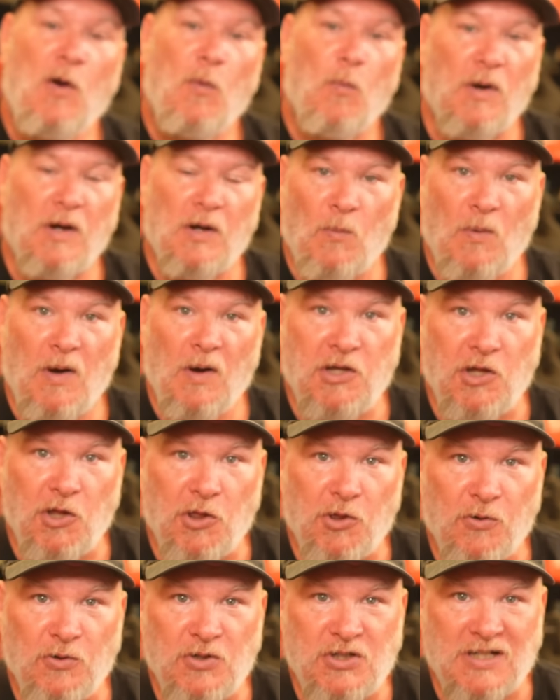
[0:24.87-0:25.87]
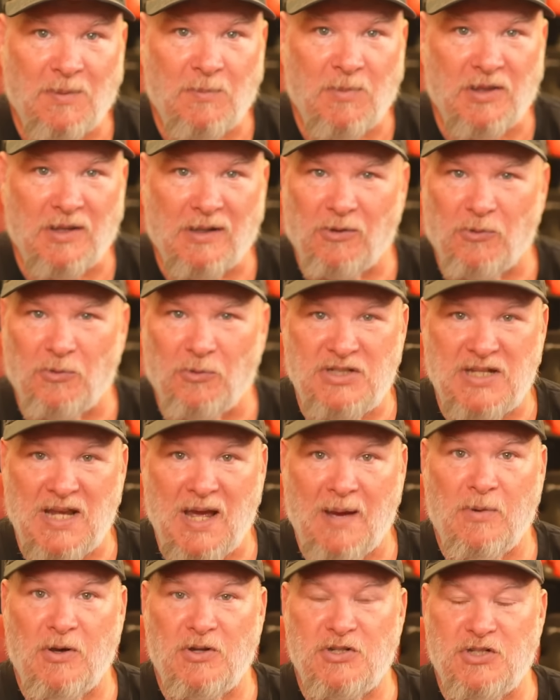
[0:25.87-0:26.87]
We're going to walk you through some of the little
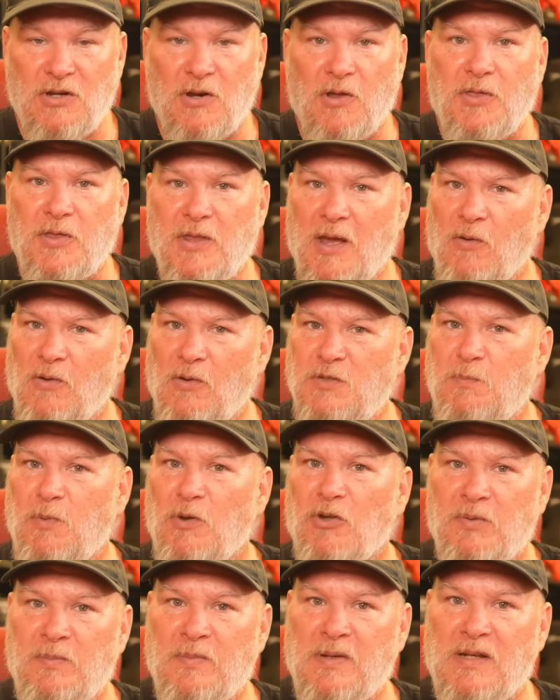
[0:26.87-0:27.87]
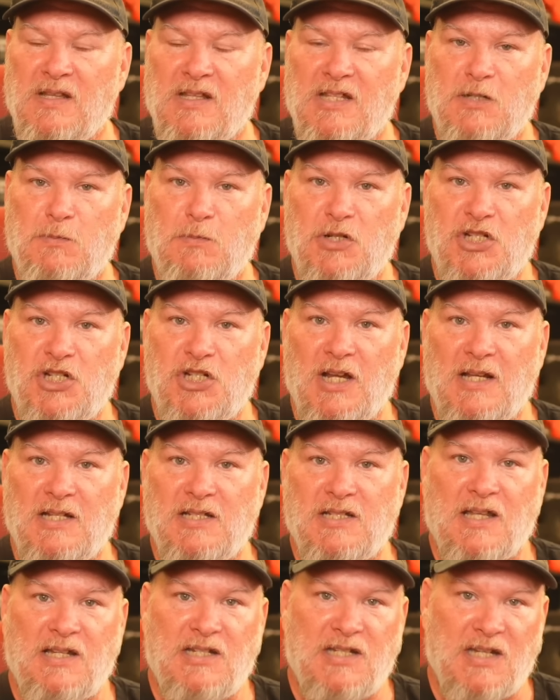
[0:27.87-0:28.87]
demos. You know, they always build them into these
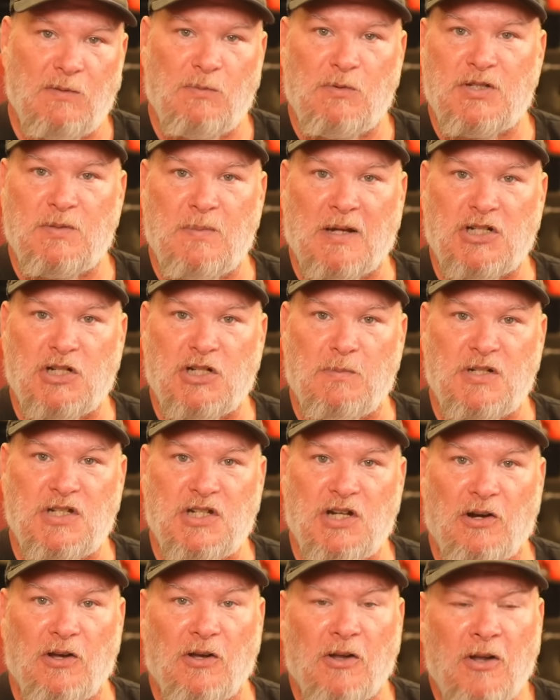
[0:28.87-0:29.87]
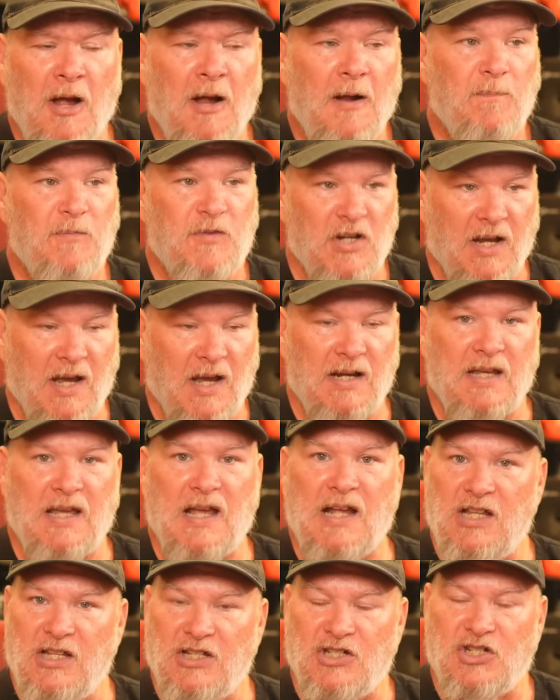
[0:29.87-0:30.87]
machines and they send you with some extra material to kind of
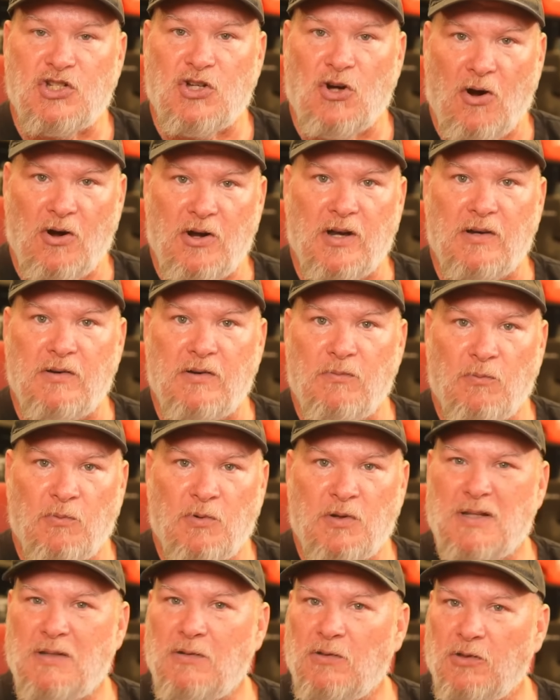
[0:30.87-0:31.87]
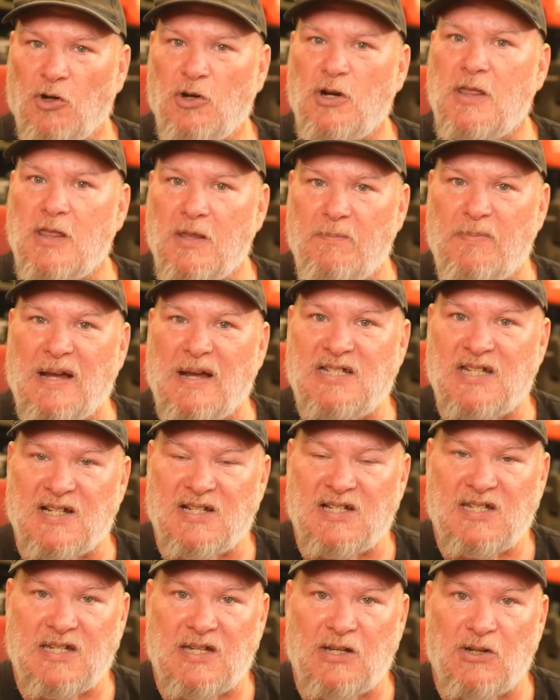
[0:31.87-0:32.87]
get you started learning the
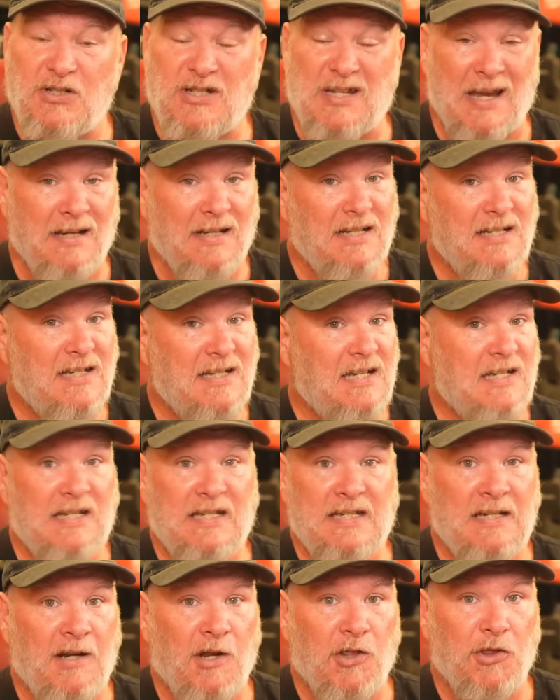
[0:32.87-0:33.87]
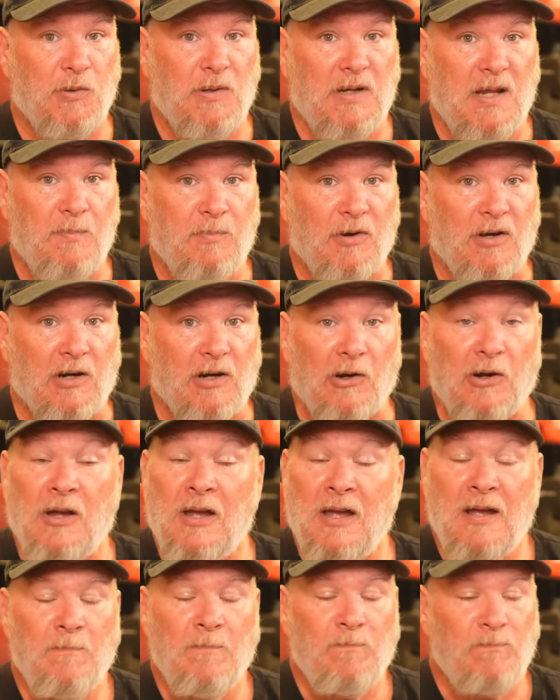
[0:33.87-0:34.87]
basic skill set because this isn't a 3D printer
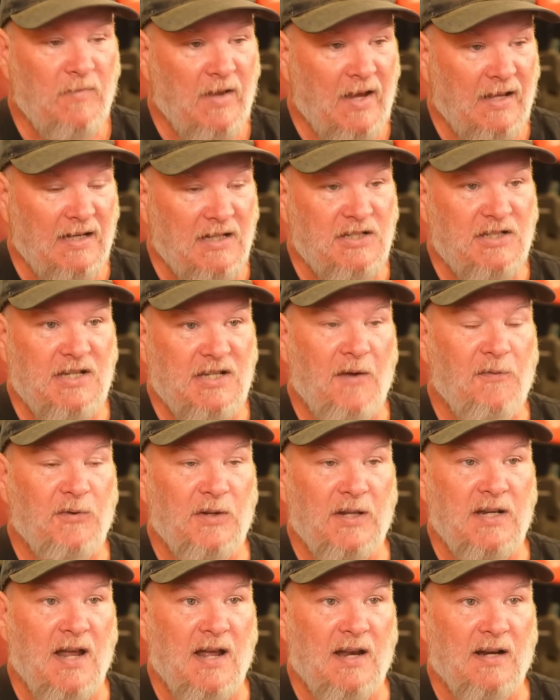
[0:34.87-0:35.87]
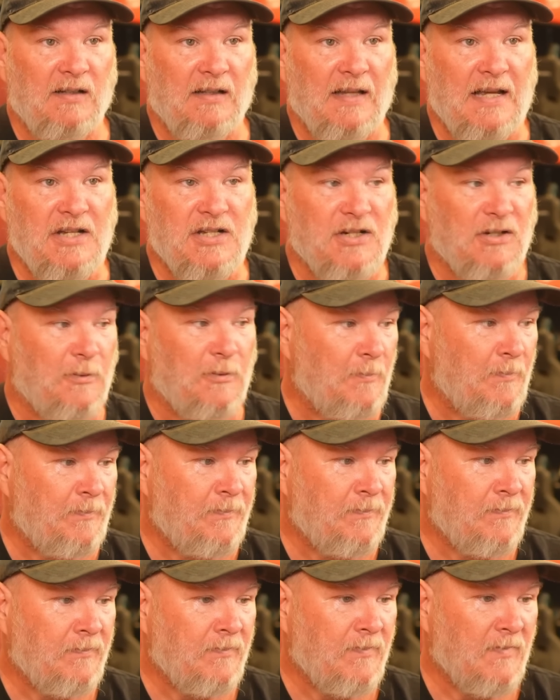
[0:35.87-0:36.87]
and it's definitely not a laser
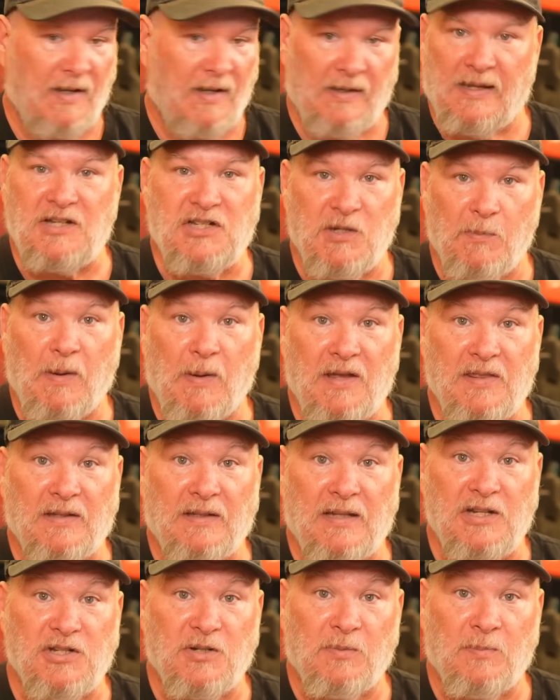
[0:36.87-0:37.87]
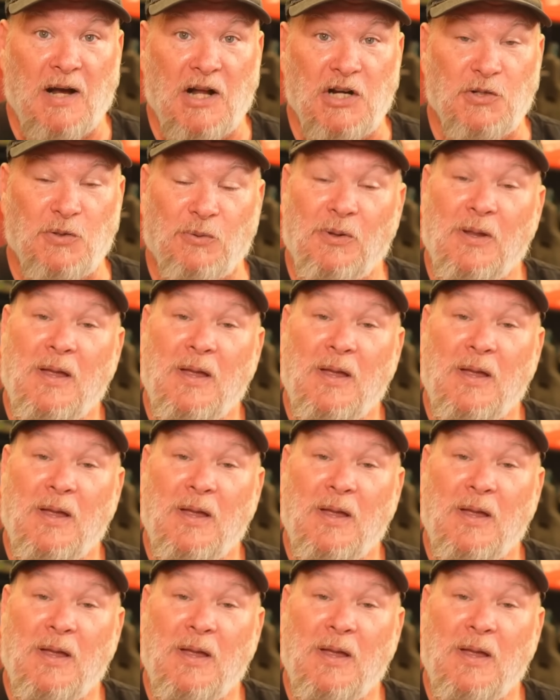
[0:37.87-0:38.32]
unless you buy the laser module.